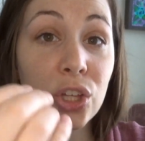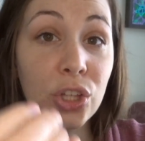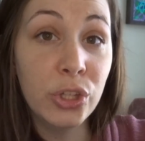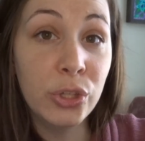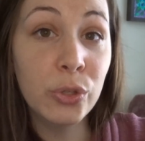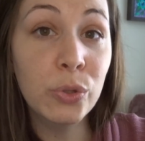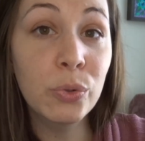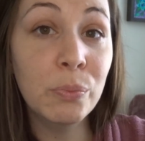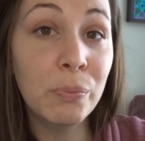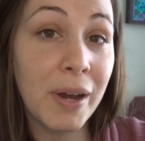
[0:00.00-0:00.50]

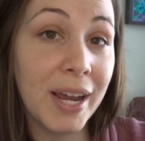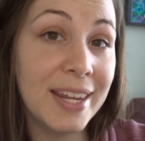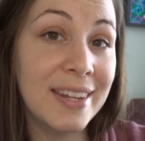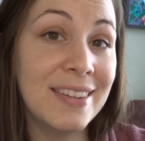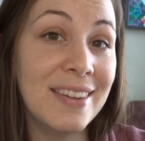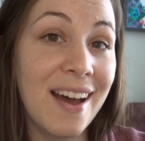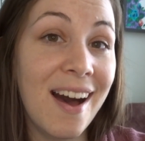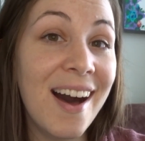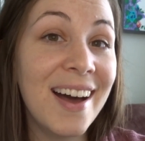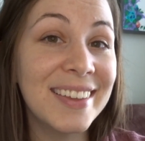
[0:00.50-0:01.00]
you might
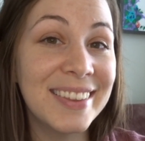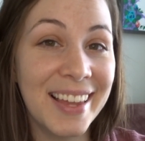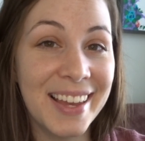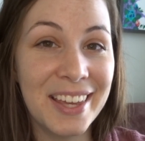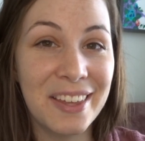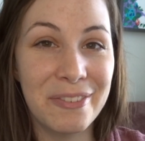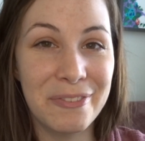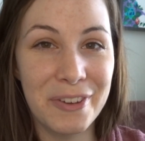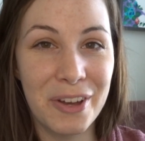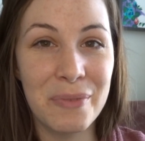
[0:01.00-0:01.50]
not
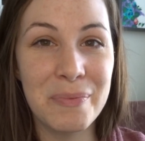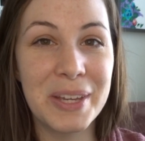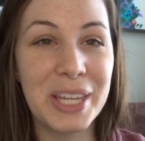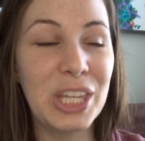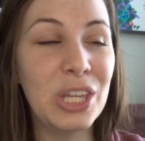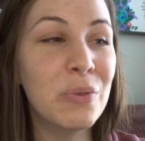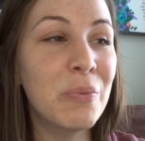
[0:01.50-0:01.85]
like filming.